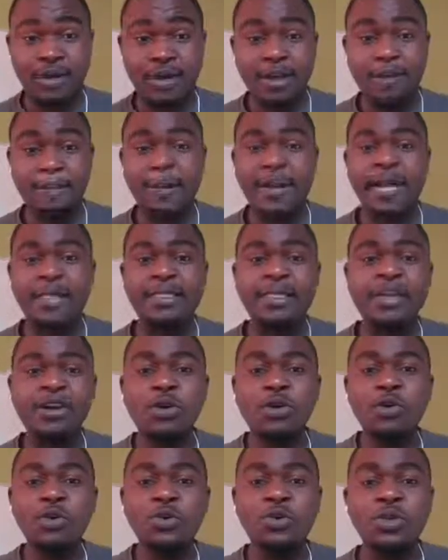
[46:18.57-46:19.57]
But I think
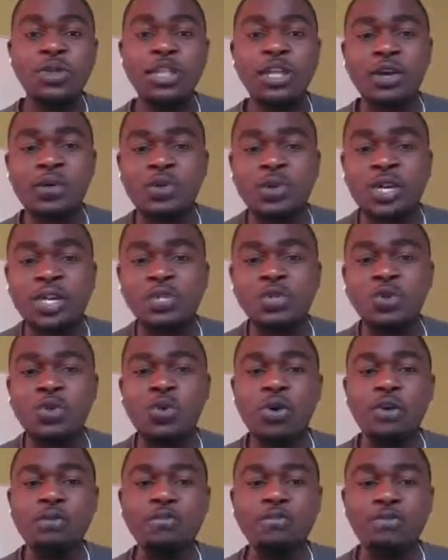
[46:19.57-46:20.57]
also we need to go
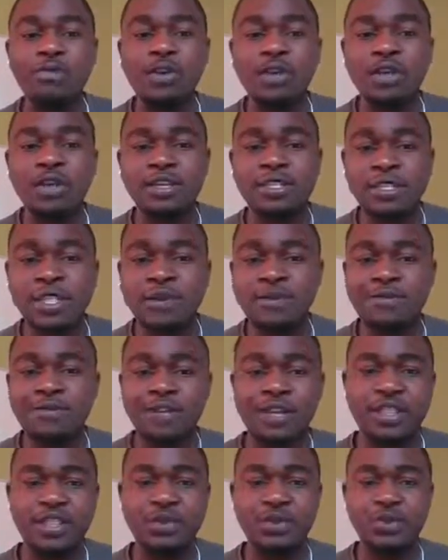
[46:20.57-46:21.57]
a step
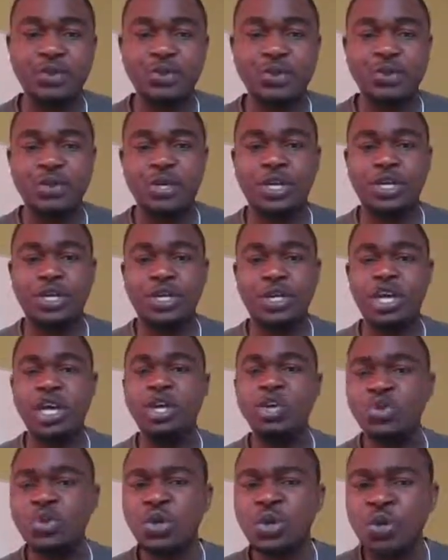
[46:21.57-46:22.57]
further also to
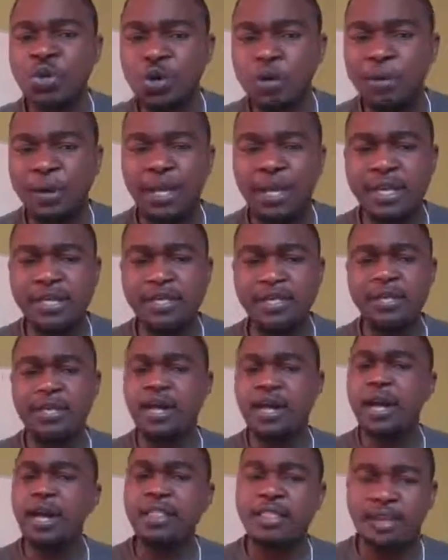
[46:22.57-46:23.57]
incorporate
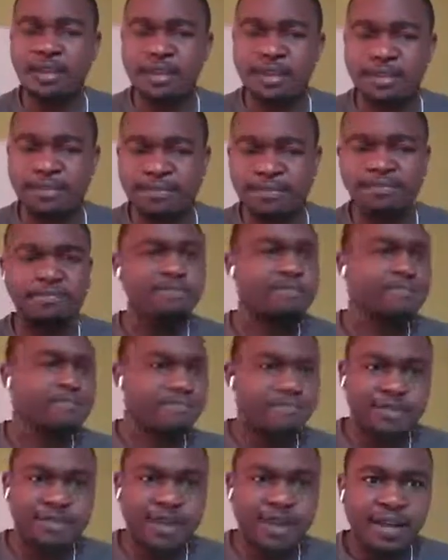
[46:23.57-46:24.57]
other
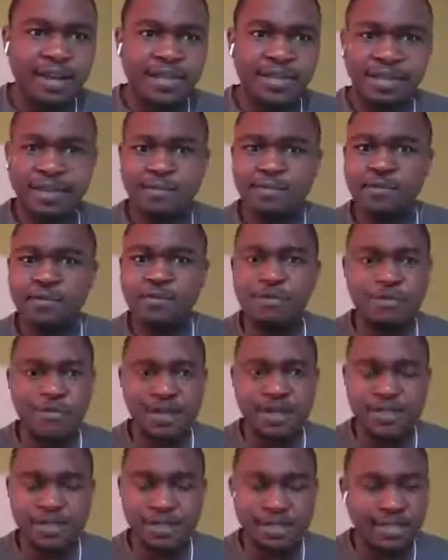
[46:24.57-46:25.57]

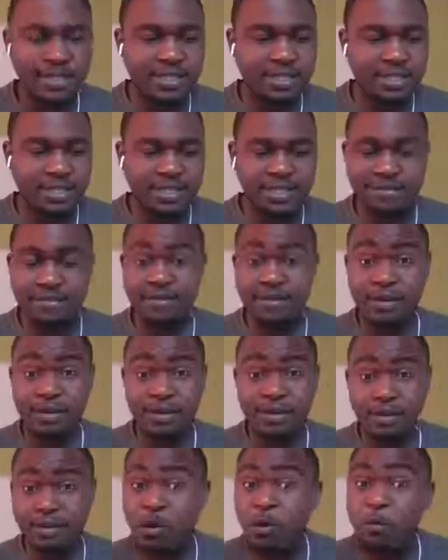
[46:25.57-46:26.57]
movements such as
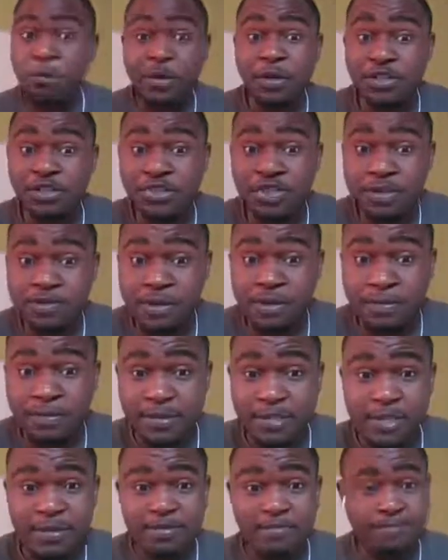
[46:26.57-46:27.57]
even OpenStreetMap
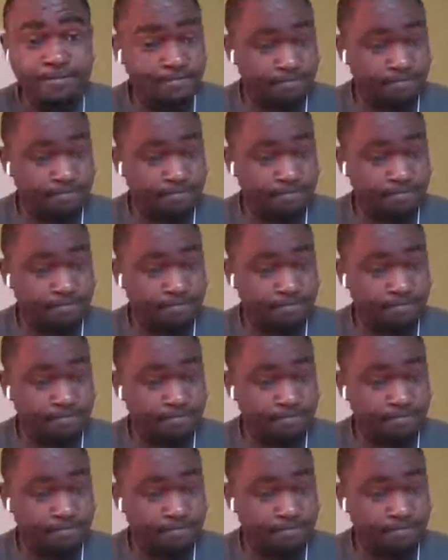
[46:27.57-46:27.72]
team.